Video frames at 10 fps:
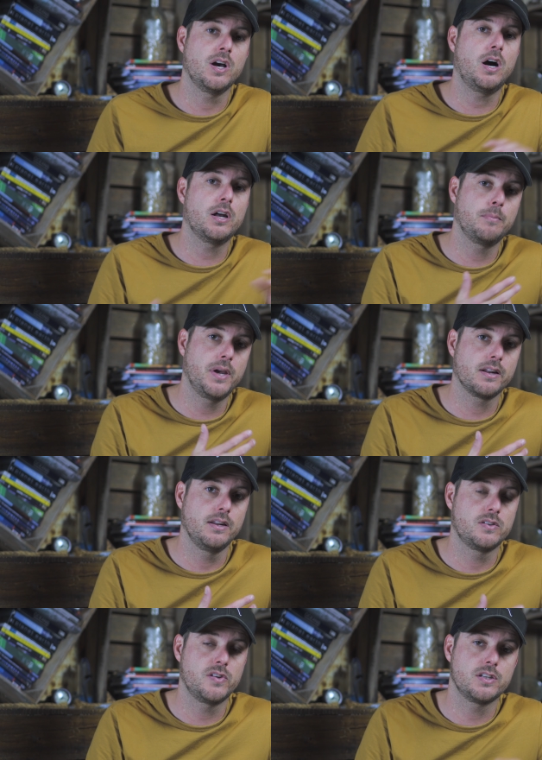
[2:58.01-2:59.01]

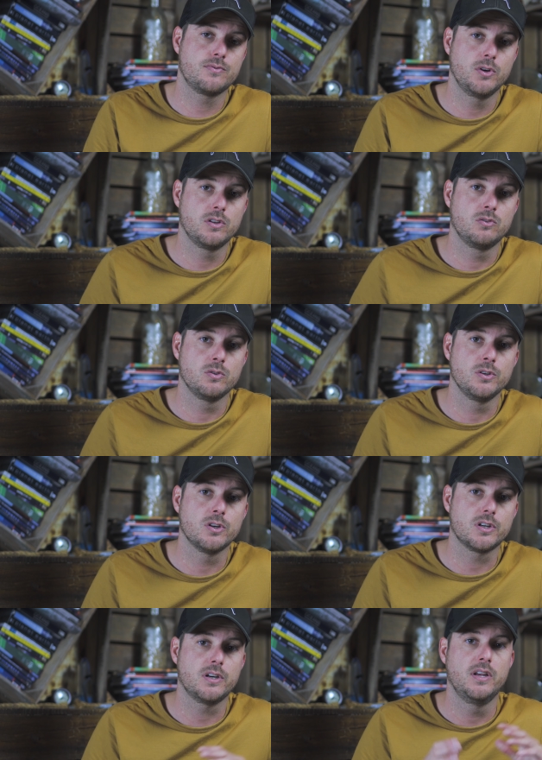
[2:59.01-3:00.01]
automatically transferred to
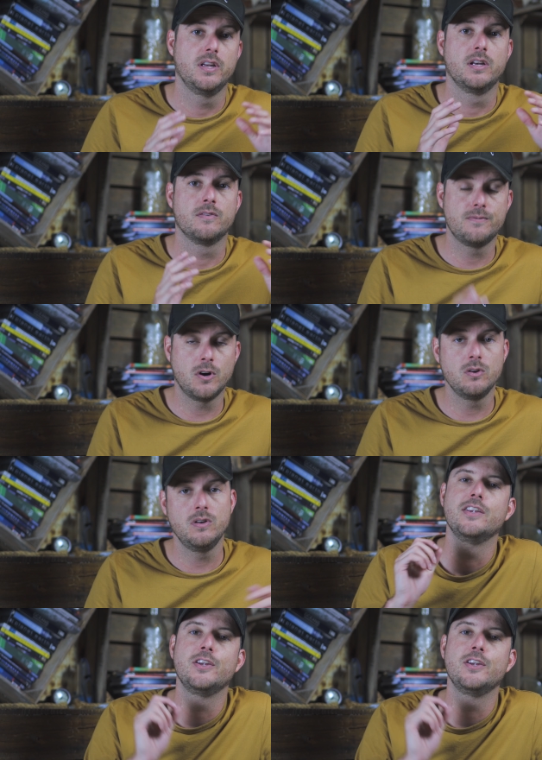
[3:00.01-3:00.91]
your phone.